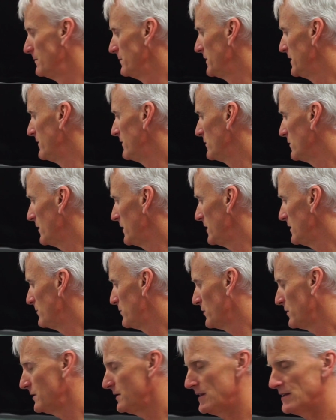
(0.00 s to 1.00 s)
Even though I didn't
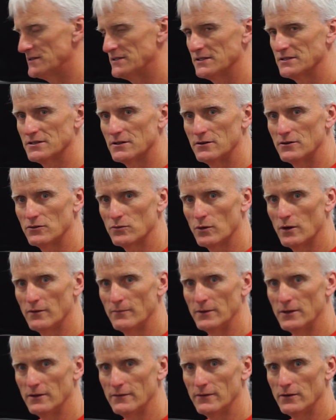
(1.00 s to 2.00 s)
put in that 612
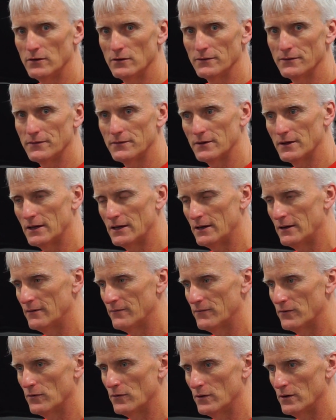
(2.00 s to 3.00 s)
millivolts
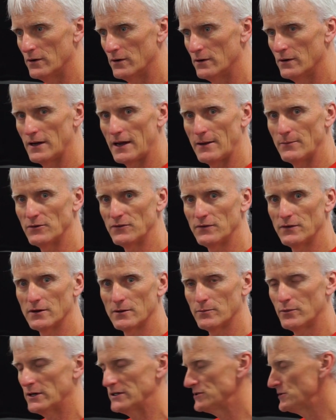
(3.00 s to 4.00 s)
for atmospheric
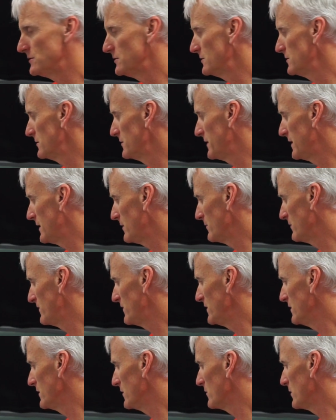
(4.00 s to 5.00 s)
pressure that I'm
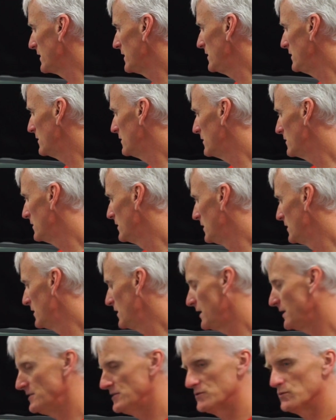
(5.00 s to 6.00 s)
feeling right here,
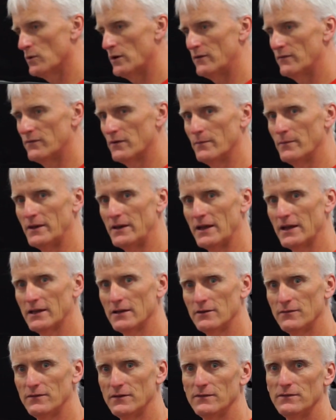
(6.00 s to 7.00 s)
I just went from the
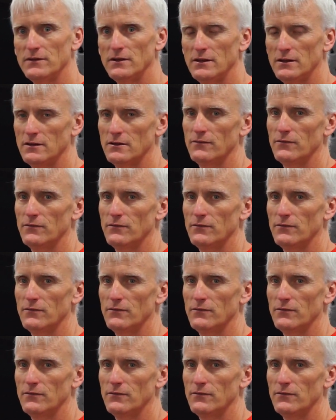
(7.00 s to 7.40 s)
negative 15 to